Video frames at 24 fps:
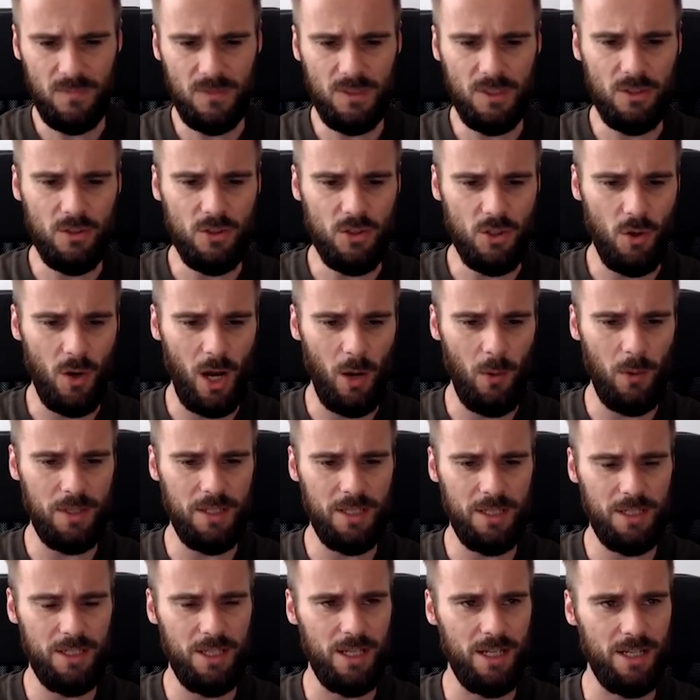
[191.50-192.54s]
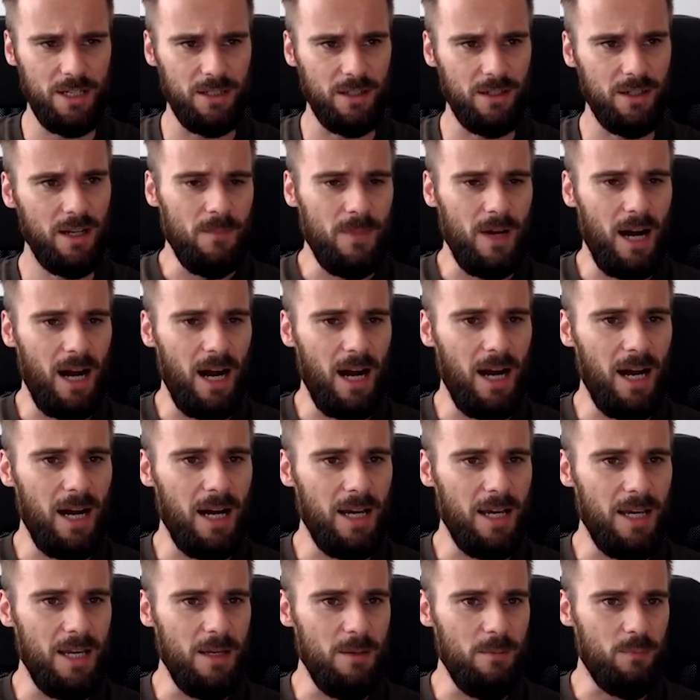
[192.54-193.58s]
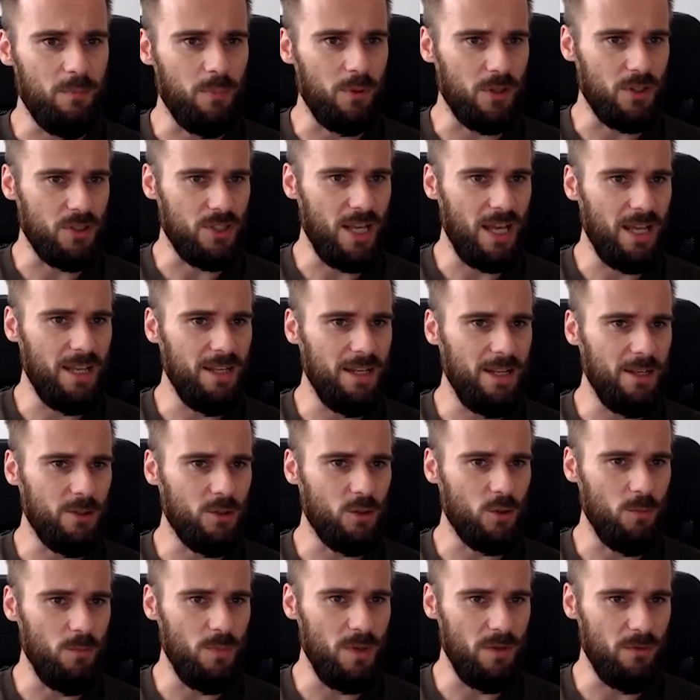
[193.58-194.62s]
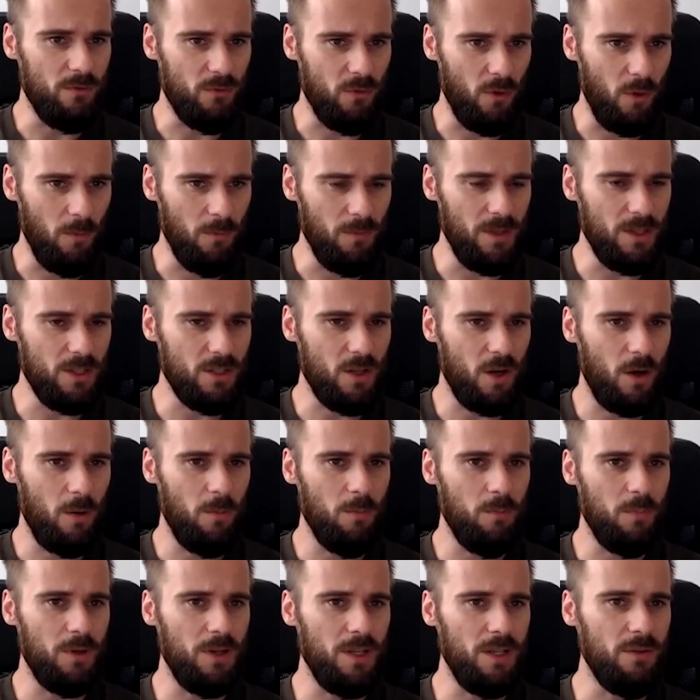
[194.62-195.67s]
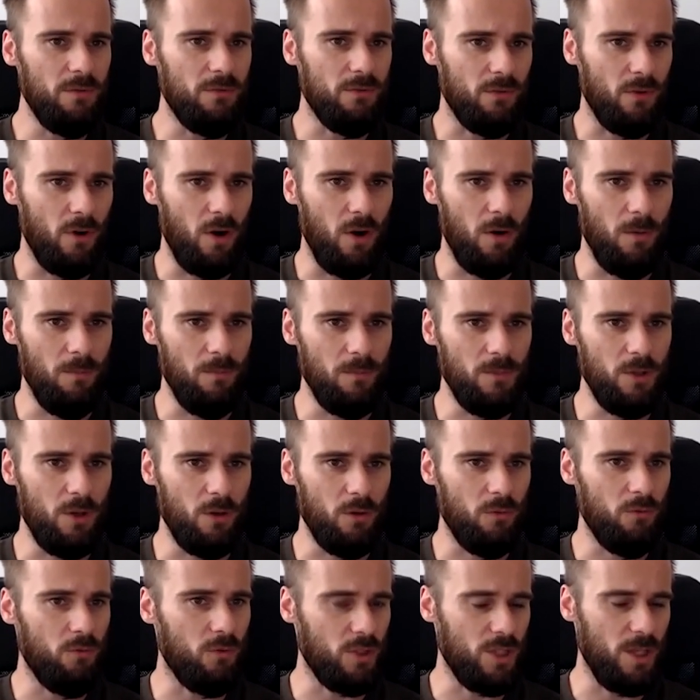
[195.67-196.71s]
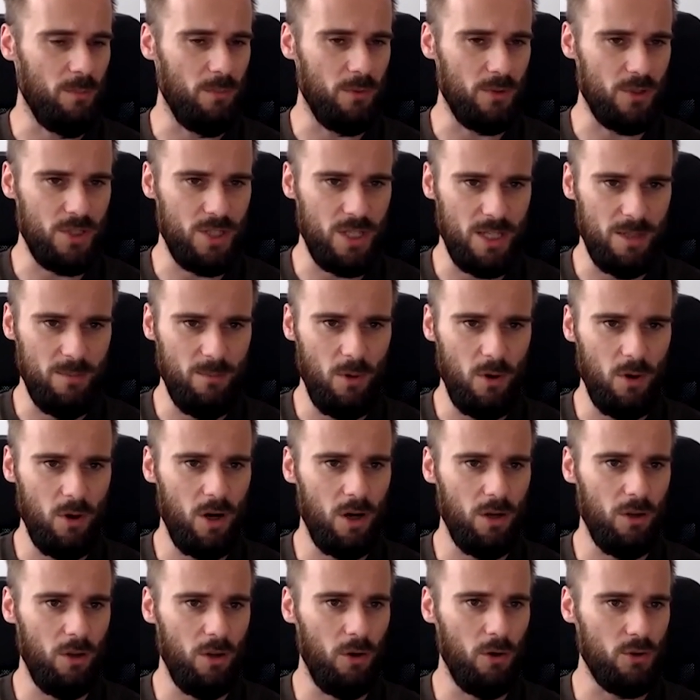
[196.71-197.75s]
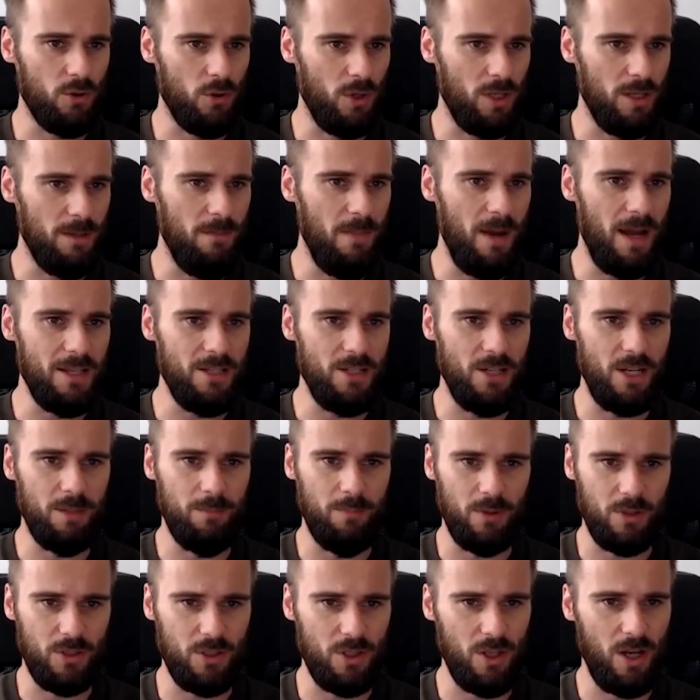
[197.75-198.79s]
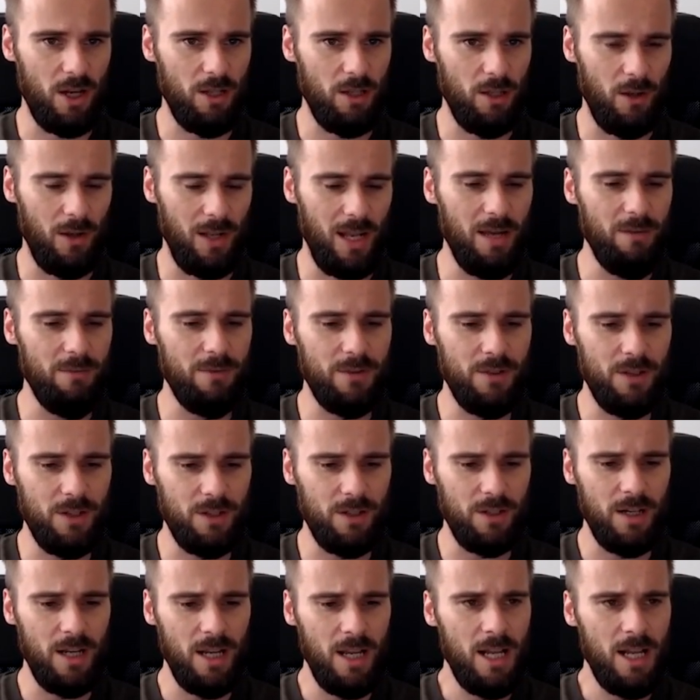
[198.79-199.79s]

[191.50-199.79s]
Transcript: So how I did it here, I pretended to be from this company, from, for example, CMO Huddles or Lead Magic, Persona, Lavender.